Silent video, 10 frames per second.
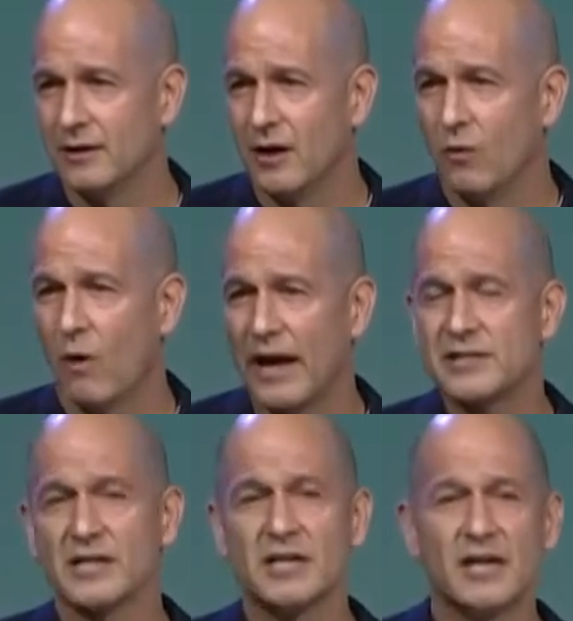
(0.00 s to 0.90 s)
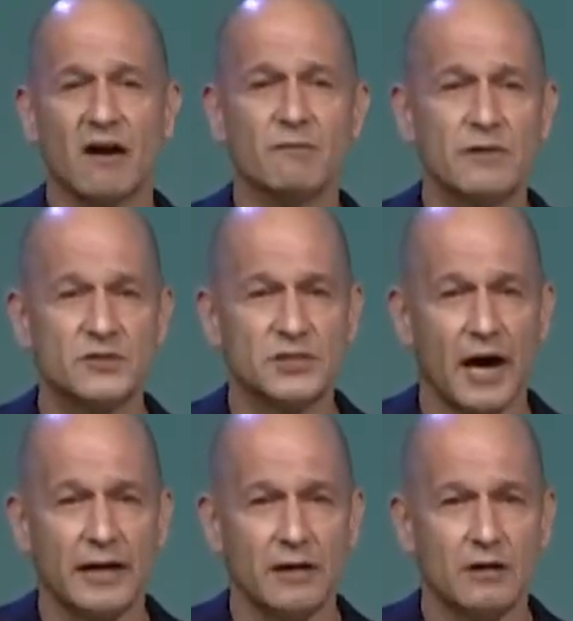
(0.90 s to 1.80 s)
Why does the government of
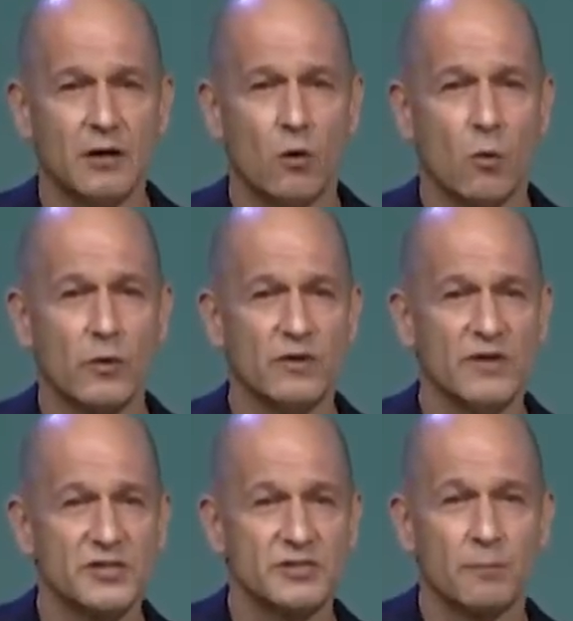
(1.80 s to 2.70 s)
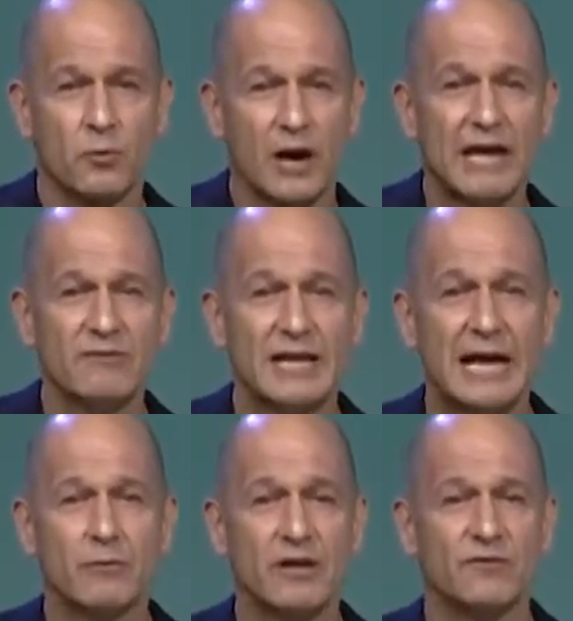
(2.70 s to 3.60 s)
China want to invest in a private
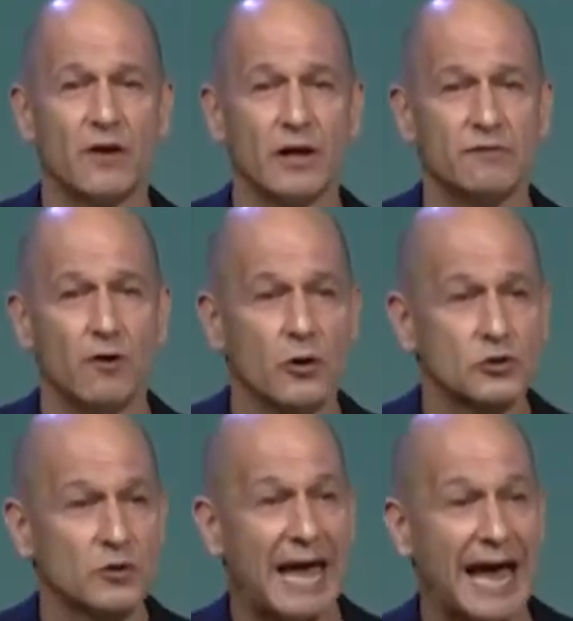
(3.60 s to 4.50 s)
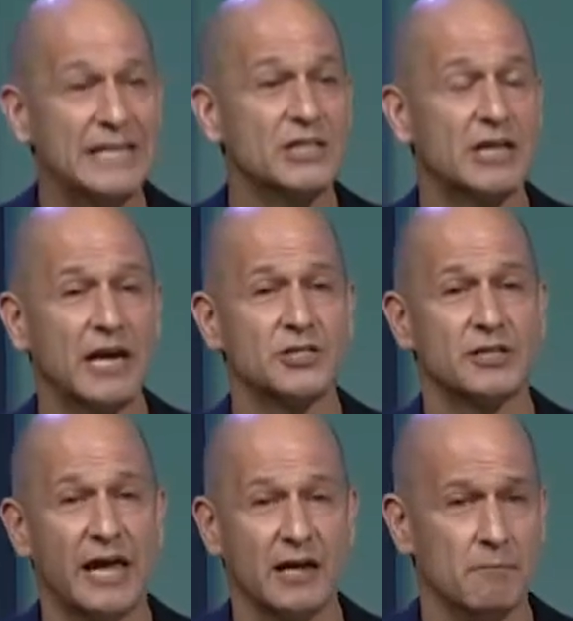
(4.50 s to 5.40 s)
equity fund focused on education
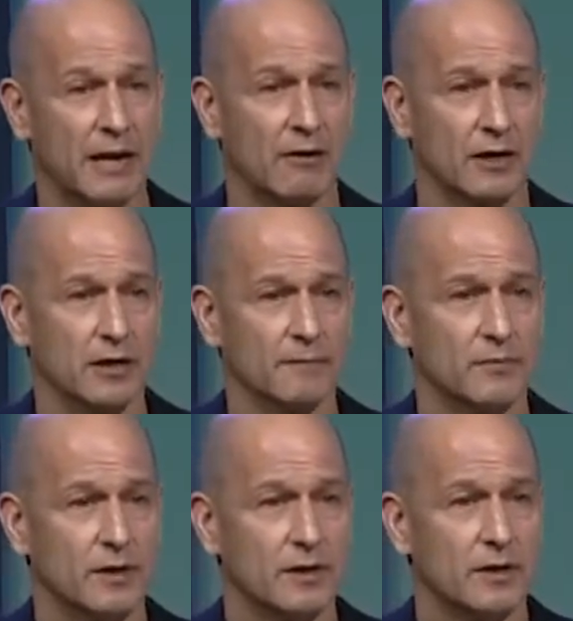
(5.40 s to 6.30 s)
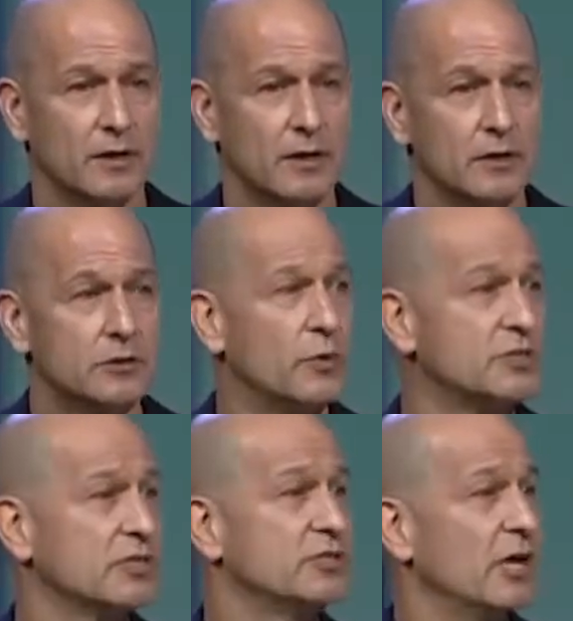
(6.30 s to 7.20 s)
in America? To which
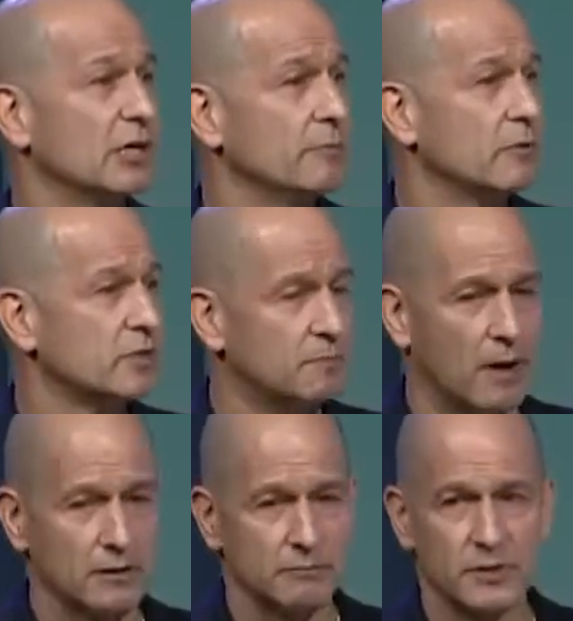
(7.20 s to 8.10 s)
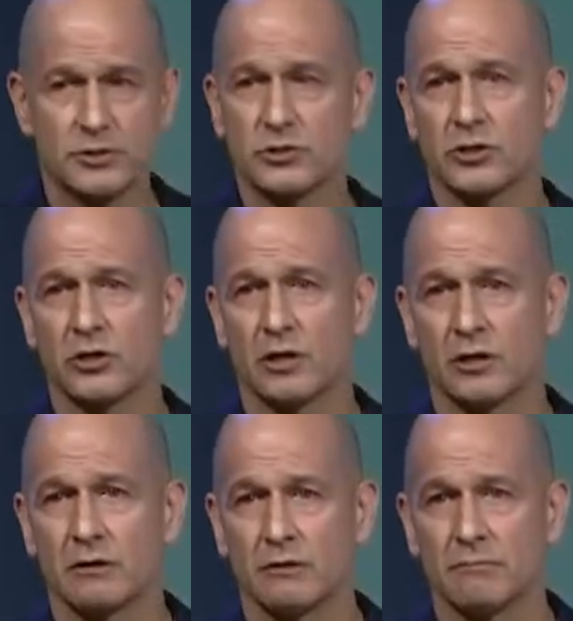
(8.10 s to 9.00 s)
the gentleman responded, Mr. Turner,
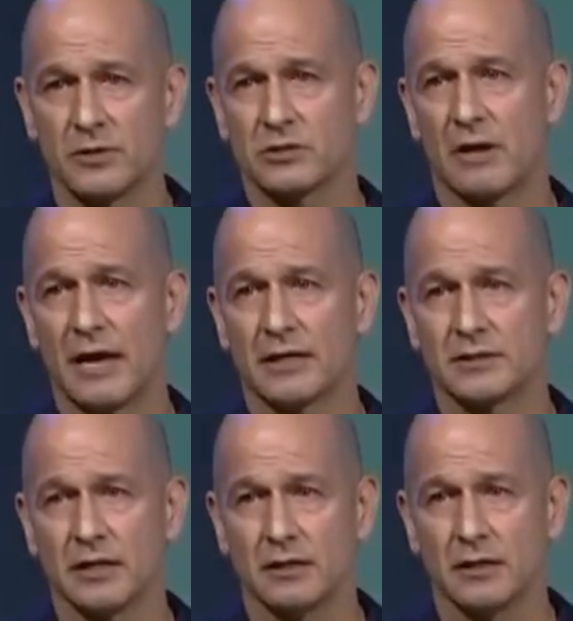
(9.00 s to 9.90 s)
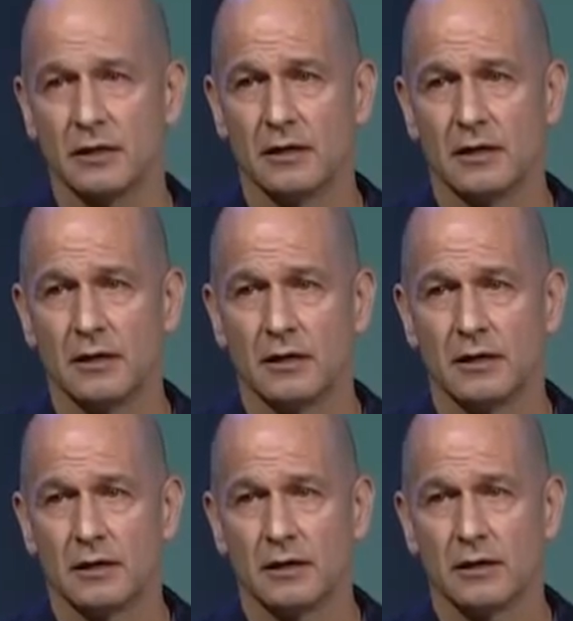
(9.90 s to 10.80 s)
Mr. Agassi,
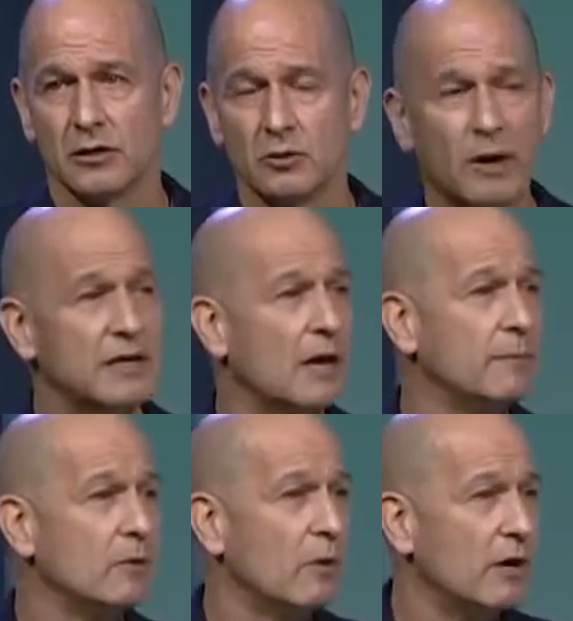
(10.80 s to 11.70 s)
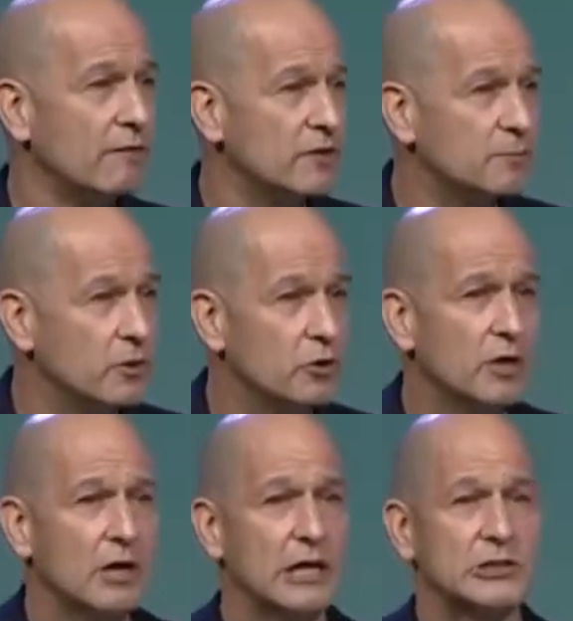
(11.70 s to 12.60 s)
you might not be aware of this, but your
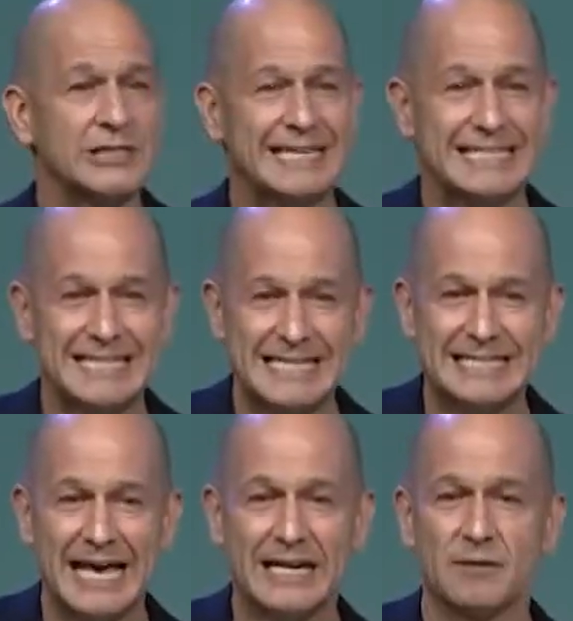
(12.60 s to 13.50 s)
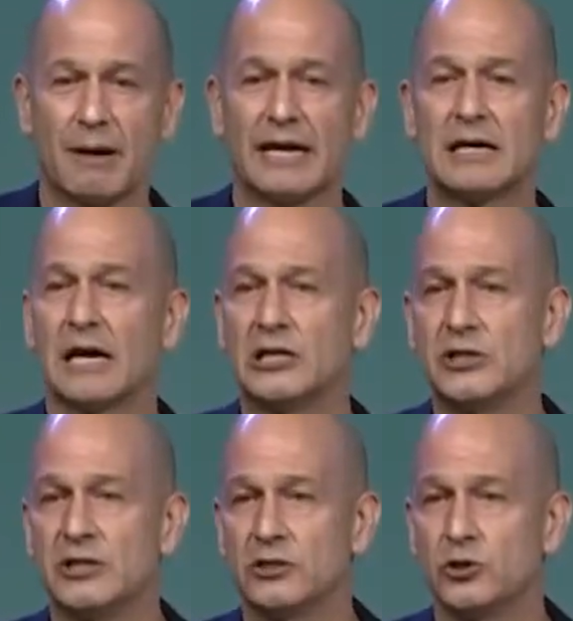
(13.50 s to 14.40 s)
country is indebted to my
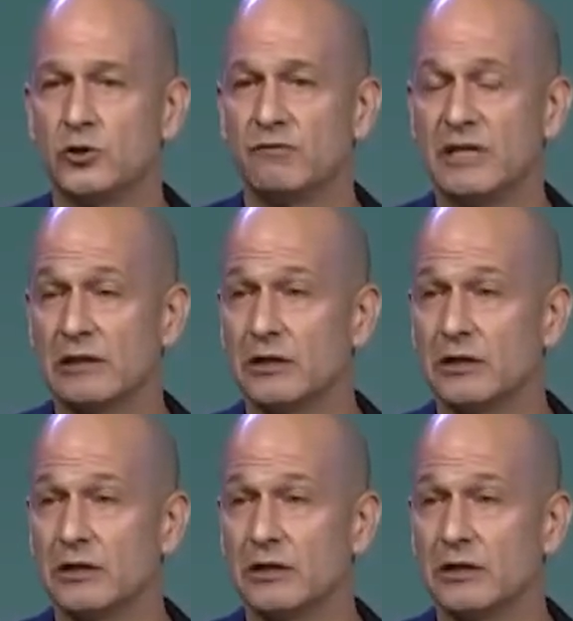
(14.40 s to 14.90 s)
country to the tune of nearly